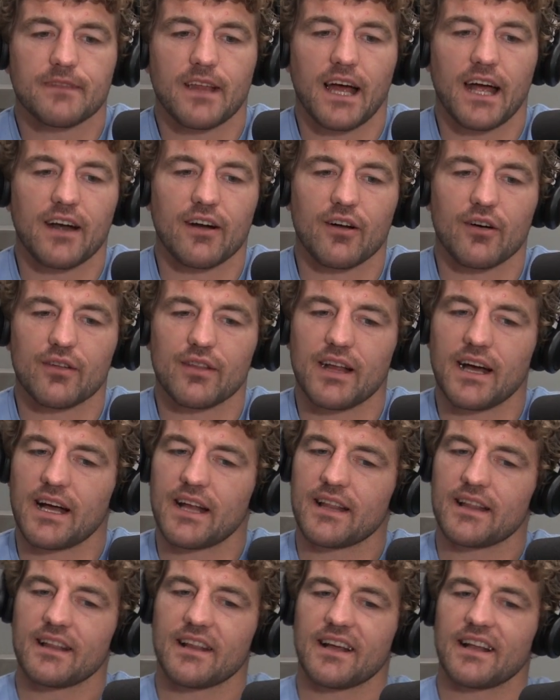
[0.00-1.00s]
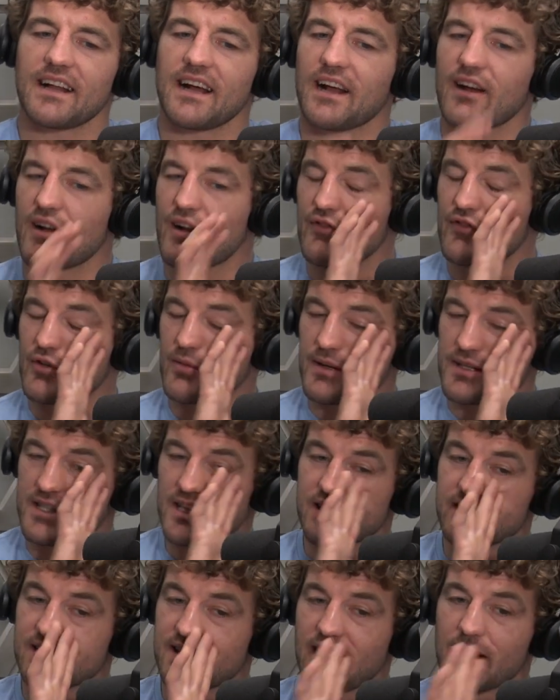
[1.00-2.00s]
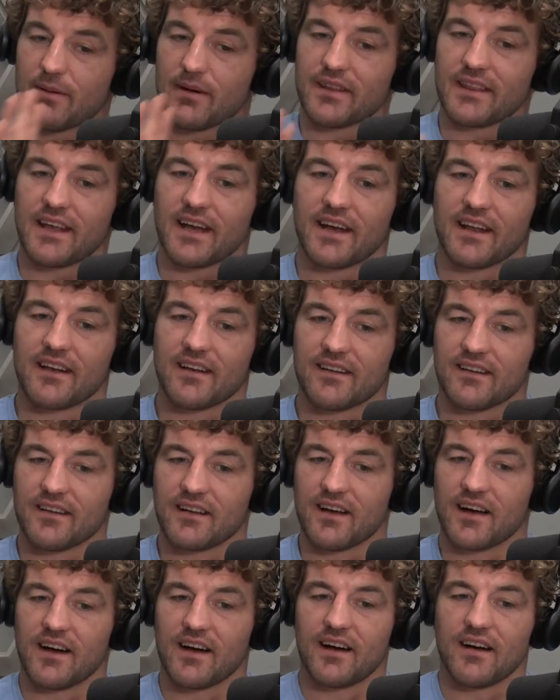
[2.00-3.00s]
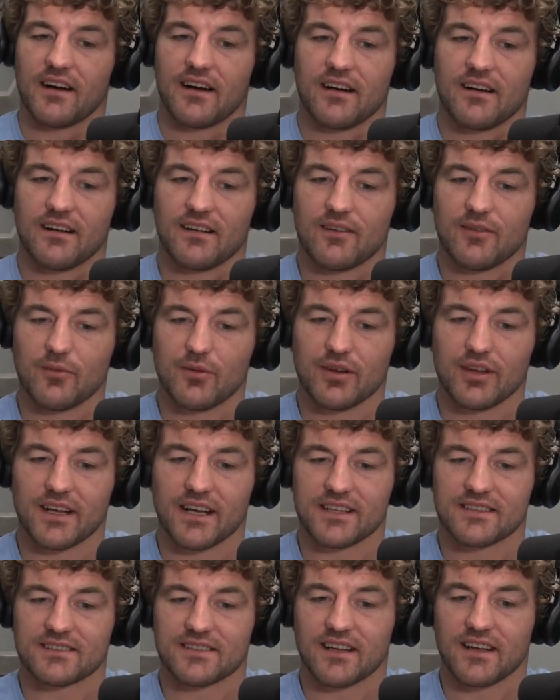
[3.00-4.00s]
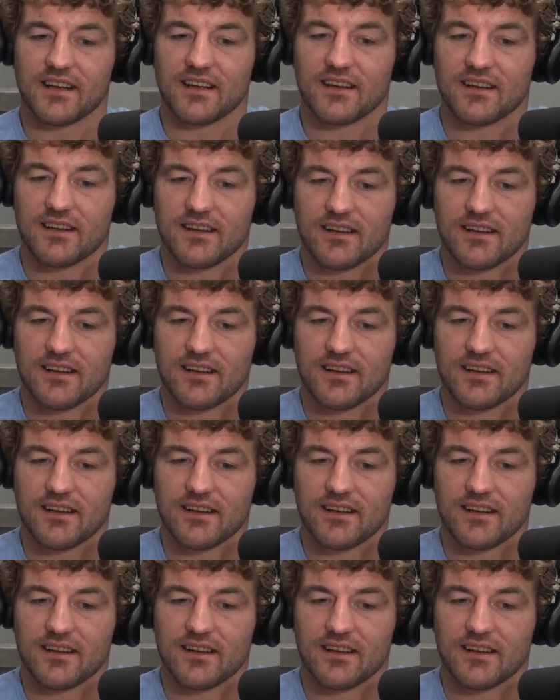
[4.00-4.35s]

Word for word: I don't know. Not, I don't have too much else to say about that. Uh, what do you got to say?